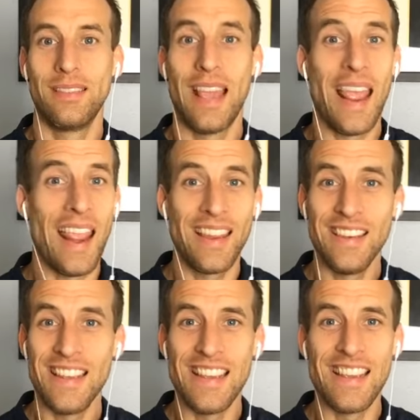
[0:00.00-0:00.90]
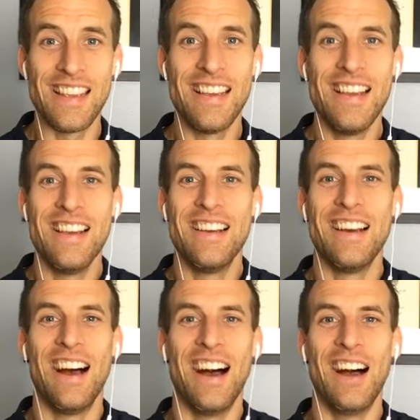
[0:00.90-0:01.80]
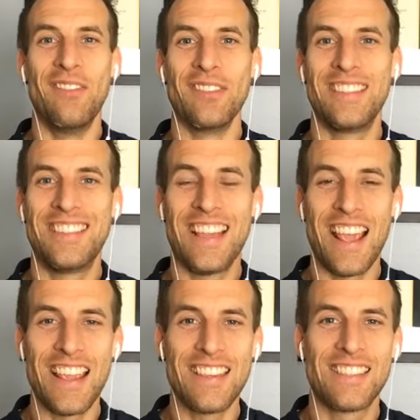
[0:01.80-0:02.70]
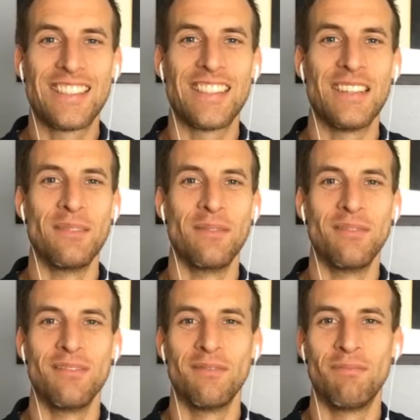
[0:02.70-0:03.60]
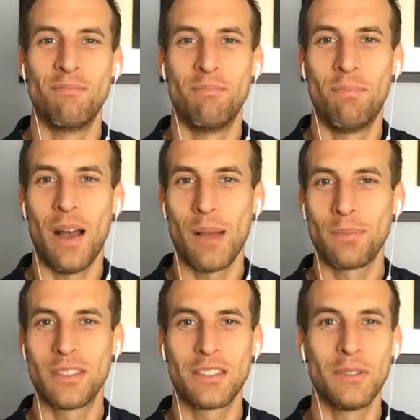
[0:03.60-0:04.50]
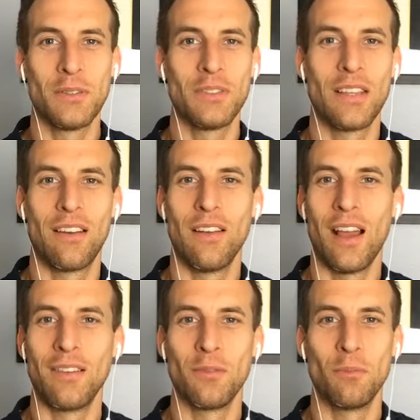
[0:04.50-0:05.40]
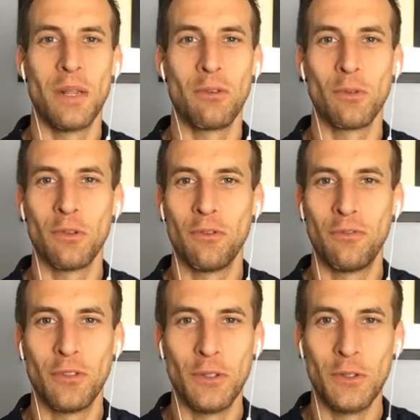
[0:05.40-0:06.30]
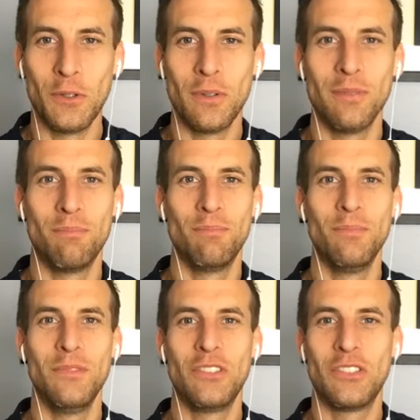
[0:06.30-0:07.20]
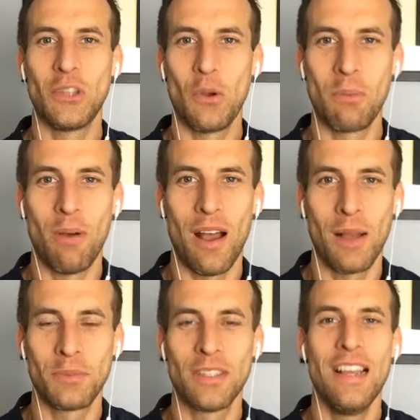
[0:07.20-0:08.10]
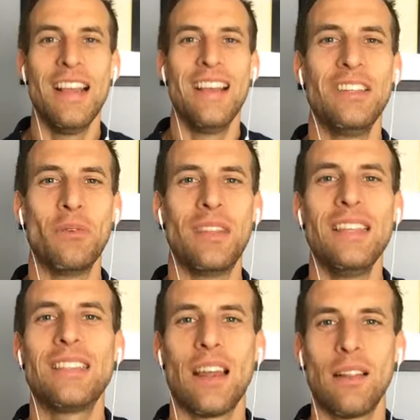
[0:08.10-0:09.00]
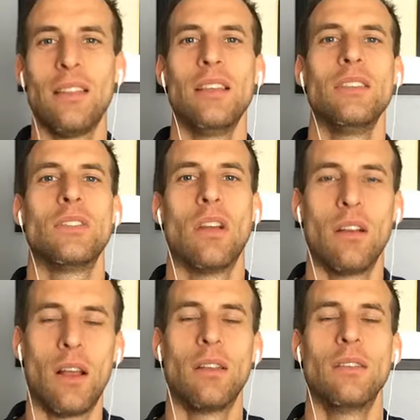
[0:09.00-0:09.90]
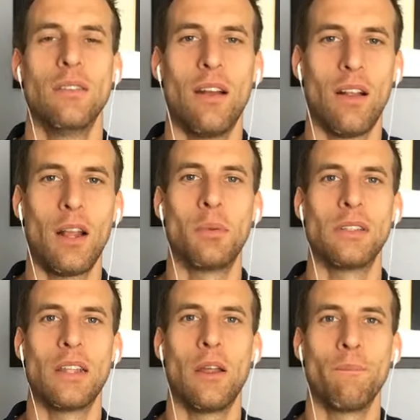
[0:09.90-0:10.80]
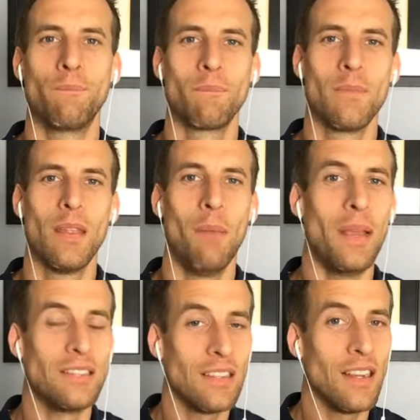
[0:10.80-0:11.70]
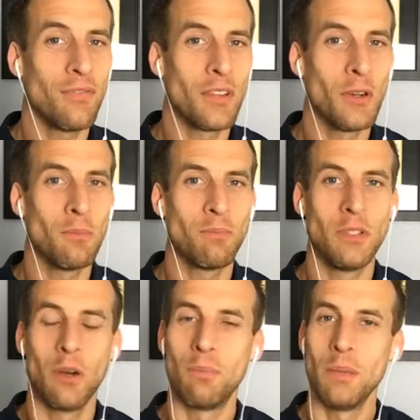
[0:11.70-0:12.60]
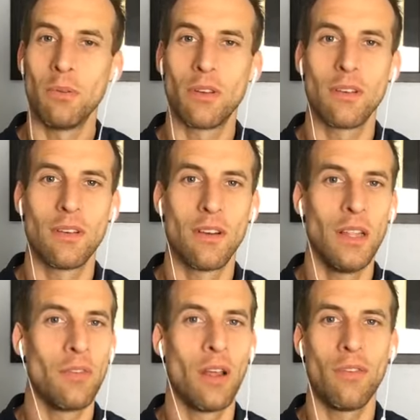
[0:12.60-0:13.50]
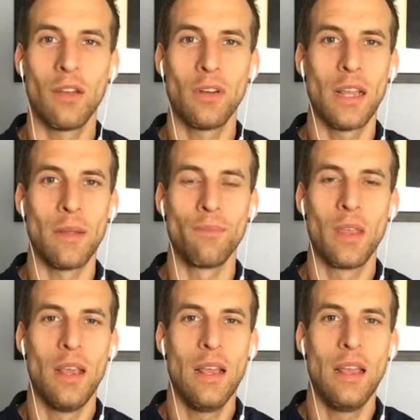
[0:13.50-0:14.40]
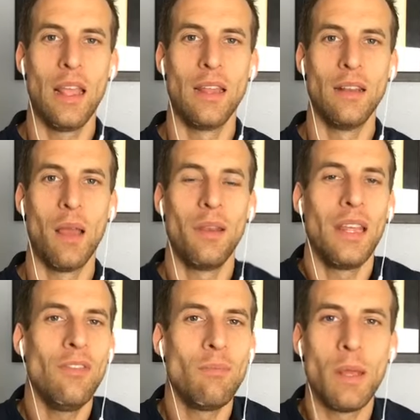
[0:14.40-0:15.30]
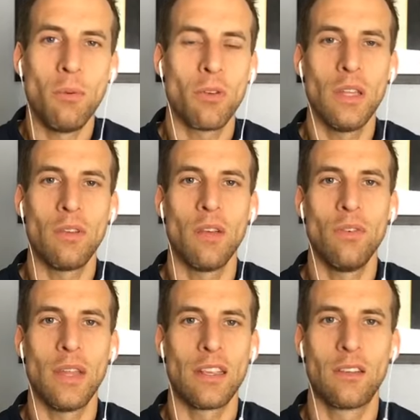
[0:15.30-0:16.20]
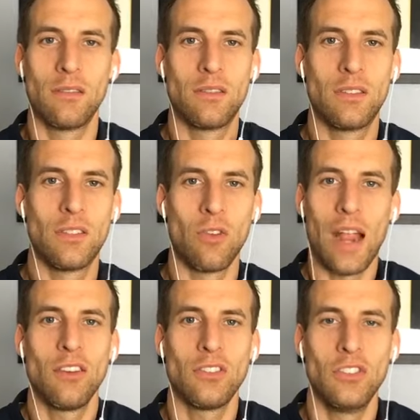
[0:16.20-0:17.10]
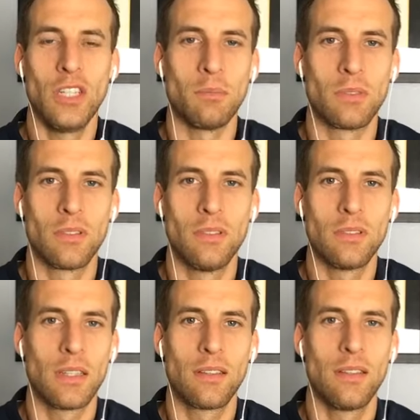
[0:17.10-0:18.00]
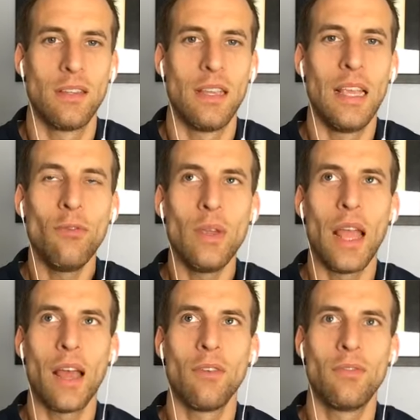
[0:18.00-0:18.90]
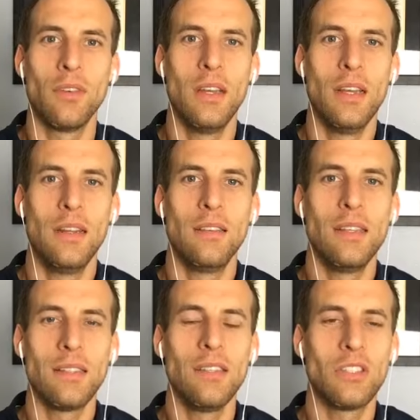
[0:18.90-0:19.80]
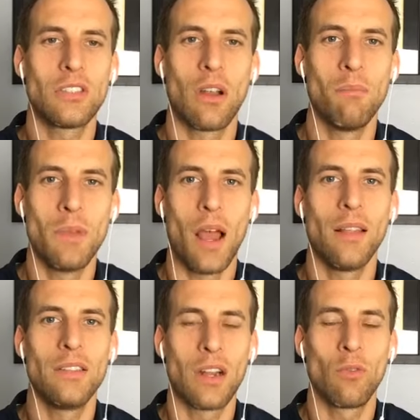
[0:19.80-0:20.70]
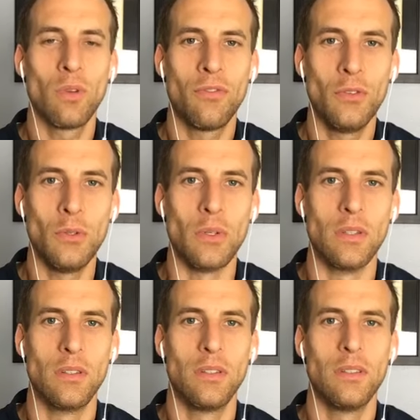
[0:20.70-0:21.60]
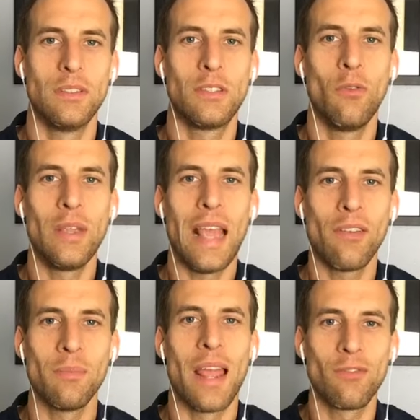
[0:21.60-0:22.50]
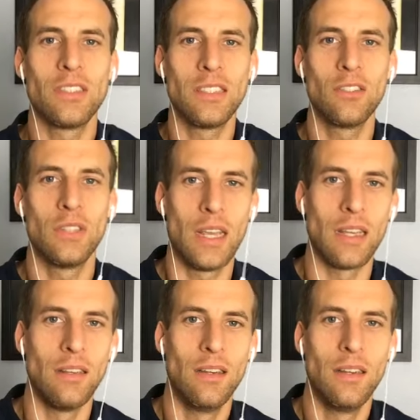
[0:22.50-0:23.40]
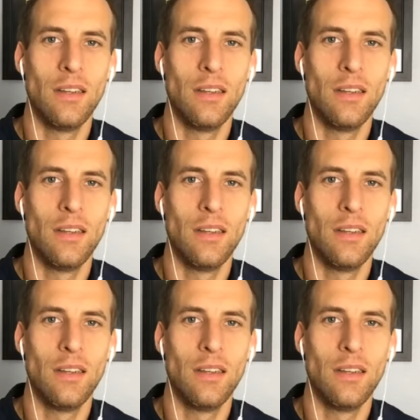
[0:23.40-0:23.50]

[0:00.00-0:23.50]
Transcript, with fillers: candy, um, cakes and popsicles that are not made of real food, soda pops, you know, these kind of things are not, are not helping us out. Amazingly enough, though, you know, people are, are living off every day, and and even people are living off of like crackers and chips. It's like if we have these things, just are not these are not real food. So if we have them every single day,